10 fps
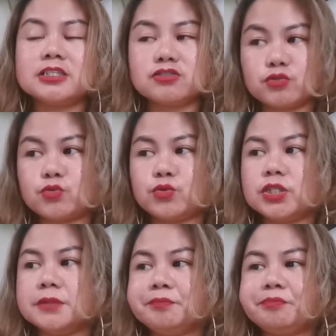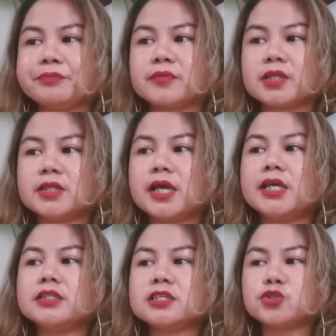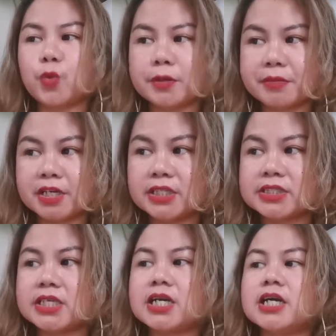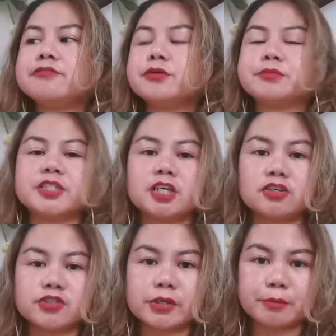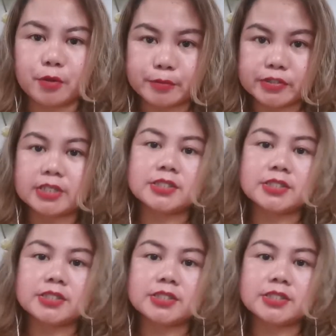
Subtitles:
school. Then the shawarma latika for pedagogic purposes,